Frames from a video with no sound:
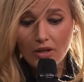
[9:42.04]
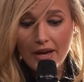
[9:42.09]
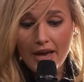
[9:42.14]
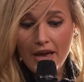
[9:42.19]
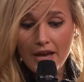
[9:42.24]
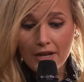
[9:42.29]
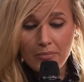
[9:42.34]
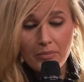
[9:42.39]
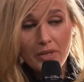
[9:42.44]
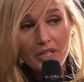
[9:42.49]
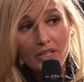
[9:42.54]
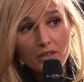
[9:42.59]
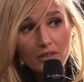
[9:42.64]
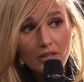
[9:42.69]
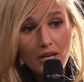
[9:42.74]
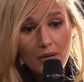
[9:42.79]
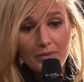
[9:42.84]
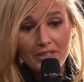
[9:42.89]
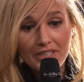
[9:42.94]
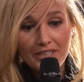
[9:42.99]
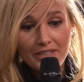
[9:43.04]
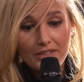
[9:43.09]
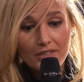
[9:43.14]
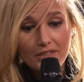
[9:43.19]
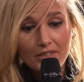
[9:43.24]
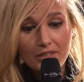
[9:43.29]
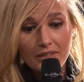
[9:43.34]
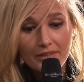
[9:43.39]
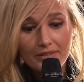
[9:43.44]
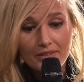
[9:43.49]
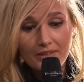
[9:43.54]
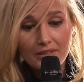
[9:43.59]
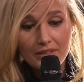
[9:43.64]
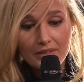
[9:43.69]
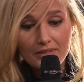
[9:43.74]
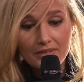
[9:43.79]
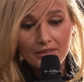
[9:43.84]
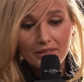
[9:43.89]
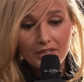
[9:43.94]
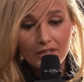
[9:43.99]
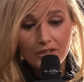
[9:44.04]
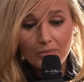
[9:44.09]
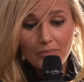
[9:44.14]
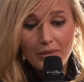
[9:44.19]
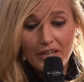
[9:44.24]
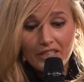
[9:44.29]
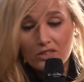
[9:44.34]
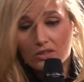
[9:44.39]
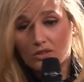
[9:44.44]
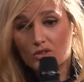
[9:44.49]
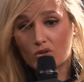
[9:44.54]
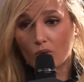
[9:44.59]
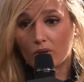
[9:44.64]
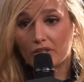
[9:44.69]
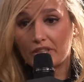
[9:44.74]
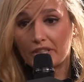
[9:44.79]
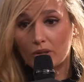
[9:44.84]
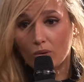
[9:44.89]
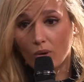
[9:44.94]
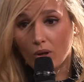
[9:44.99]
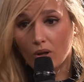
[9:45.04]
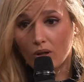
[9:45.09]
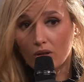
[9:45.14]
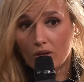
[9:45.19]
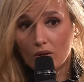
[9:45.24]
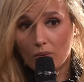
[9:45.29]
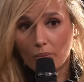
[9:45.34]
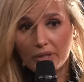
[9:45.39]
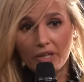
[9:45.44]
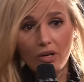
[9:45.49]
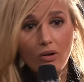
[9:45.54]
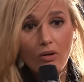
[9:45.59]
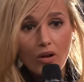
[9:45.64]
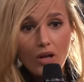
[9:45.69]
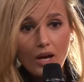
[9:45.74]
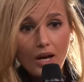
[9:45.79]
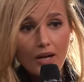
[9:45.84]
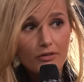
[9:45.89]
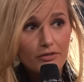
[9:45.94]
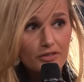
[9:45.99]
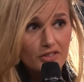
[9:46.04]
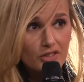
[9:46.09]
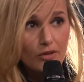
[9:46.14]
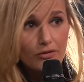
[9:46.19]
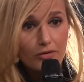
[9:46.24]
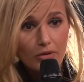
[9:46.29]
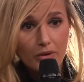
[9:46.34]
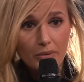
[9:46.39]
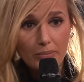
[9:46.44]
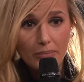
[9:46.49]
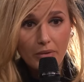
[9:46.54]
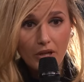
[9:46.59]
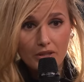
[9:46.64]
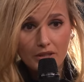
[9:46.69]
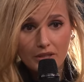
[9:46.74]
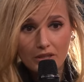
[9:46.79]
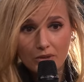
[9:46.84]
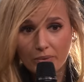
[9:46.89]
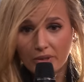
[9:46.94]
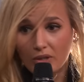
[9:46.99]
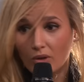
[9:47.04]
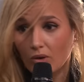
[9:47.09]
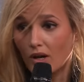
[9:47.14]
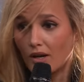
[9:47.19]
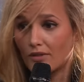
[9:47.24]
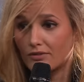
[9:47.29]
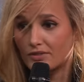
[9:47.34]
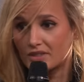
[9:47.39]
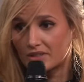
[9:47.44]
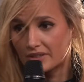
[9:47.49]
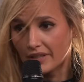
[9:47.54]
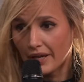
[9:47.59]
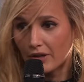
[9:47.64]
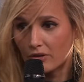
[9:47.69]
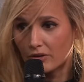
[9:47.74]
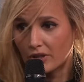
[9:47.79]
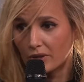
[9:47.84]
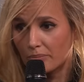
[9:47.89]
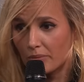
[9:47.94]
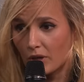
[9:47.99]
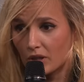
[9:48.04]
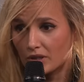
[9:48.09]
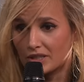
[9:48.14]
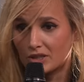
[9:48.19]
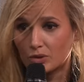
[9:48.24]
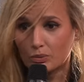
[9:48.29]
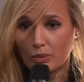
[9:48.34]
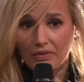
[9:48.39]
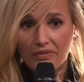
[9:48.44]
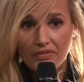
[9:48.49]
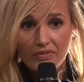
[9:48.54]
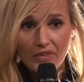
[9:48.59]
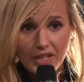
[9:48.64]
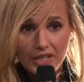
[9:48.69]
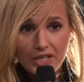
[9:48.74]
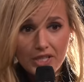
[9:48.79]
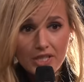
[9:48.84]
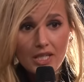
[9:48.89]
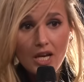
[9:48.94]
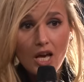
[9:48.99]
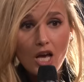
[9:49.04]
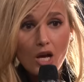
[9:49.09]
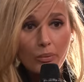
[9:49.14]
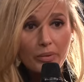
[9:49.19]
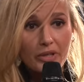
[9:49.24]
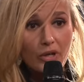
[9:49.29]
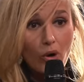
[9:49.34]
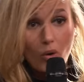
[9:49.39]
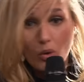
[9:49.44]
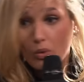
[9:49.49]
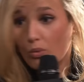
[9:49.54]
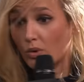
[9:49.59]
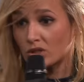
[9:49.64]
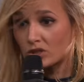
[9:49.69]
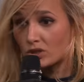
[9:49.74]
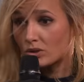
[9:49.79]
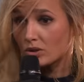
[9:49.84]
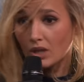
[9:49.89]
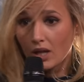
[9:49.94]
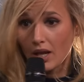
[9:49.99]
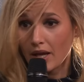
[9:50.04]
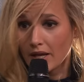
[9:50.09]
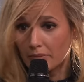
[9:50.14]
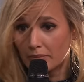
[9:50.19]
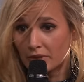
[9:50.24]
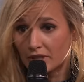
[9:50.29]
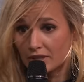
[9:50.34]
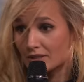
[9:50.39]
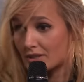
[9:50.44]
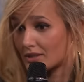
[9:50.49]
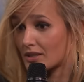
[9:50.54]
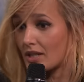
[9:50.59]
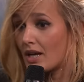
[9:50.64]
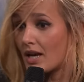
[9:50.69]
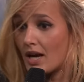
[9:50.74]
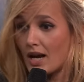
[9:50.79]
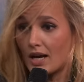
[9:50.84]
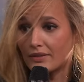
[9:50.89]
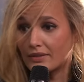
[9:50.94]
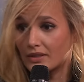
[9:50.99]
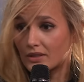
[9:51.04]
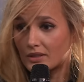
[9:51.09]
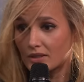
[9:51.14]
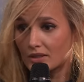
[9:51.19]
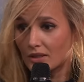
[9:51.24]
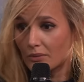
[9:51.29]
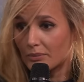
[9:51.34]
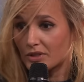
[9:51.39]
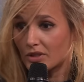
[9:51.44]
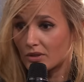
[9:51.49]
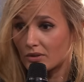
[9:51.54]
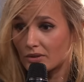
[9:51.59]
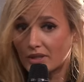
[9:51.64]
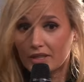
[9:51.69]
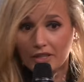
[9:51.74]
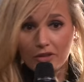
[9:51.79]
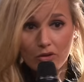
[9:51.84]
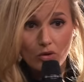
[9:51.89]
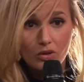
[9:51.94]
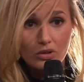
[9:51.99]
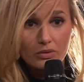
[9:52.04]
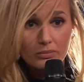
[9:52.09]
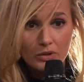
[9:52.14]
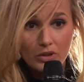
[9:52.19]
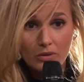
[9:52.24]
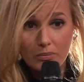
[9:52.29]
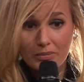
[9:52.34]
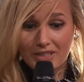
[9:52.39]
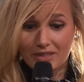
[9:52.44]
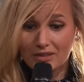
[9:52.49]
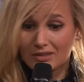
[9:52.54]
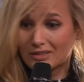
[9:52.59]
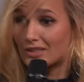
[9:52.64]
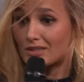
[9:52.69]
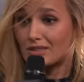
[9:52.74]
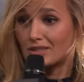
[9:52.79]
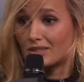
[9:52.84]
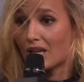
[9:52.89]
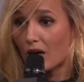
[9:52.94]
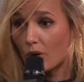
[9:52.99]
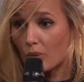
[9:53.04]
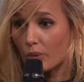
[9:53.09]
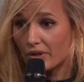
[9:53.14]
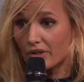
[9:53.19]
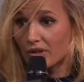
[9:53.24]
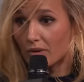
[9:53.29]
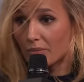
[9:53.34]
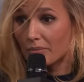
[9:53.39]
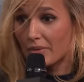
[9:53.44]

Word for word: aiming, I mean, it's, it, it, it makes us all equal. We all have suffering bodies, we all have desiring bodies with needs, we all want to climax, and this is absolutely normal because this is how we are